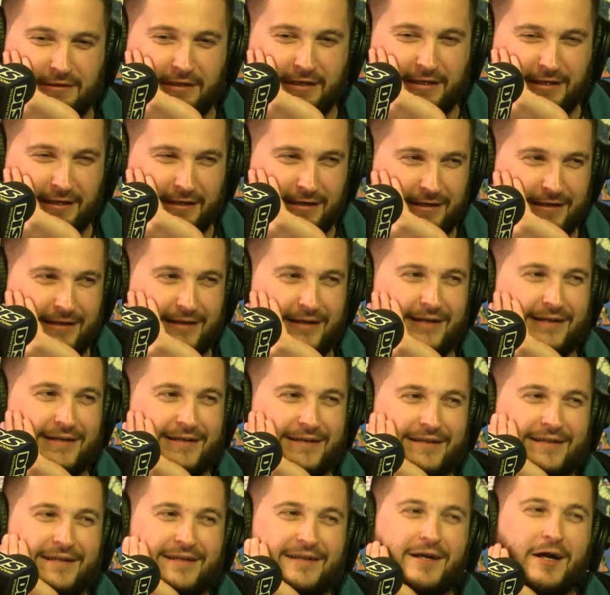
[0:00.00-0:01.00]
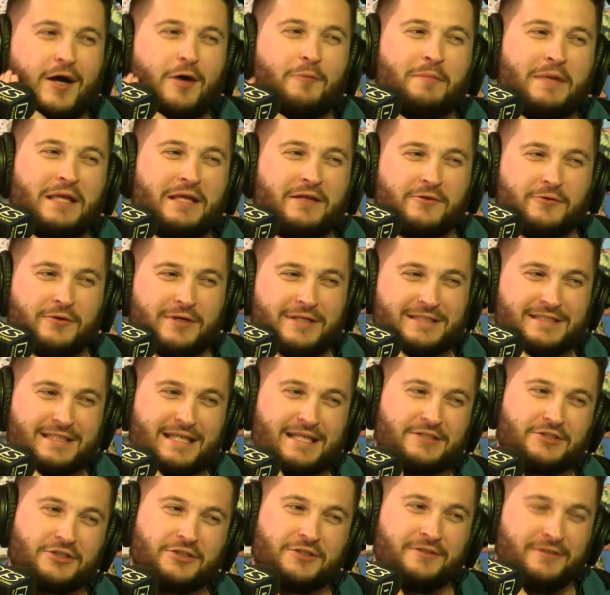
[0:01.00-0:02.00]
No, I would
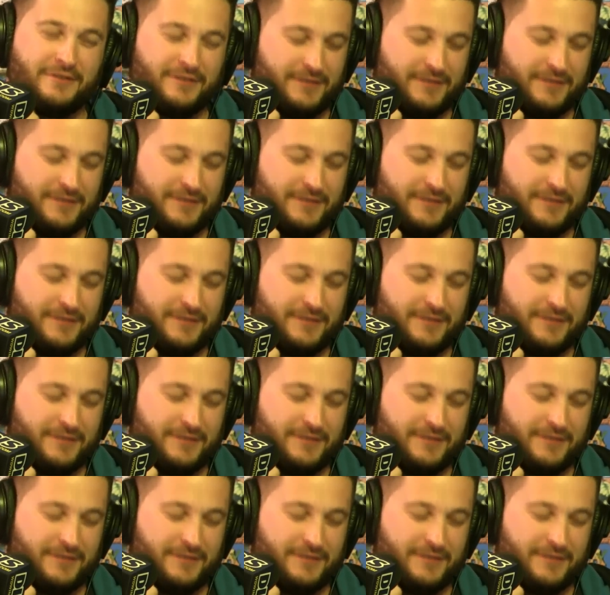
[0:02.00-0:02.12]
really